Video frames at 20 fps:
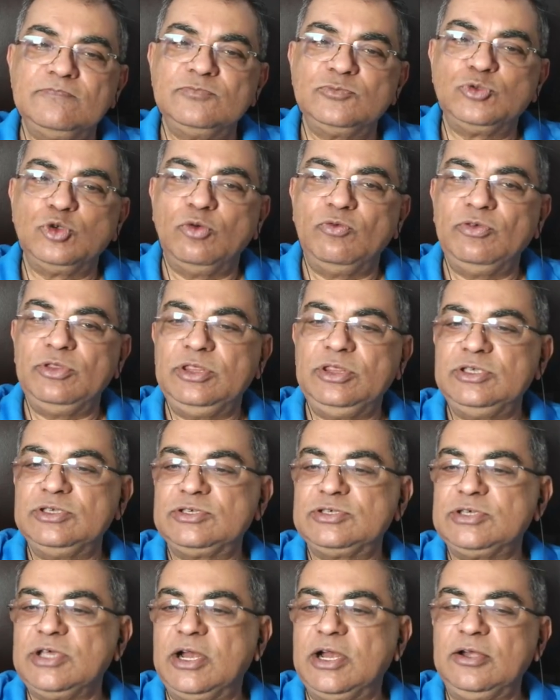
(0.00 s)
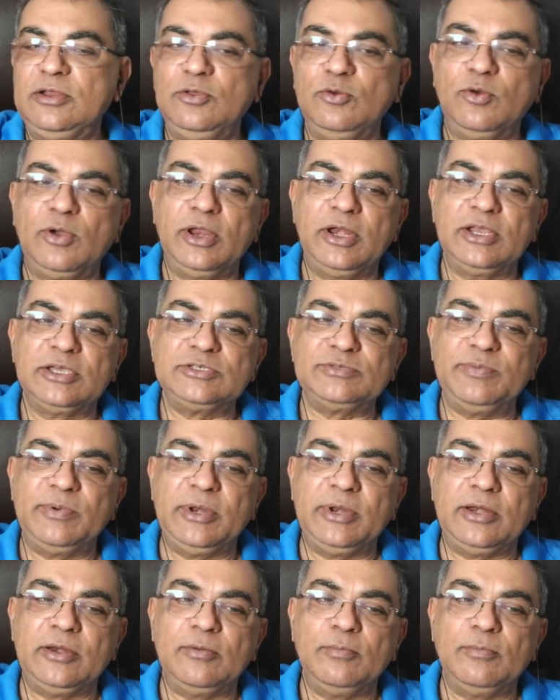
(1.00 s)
So with this chart you can explain.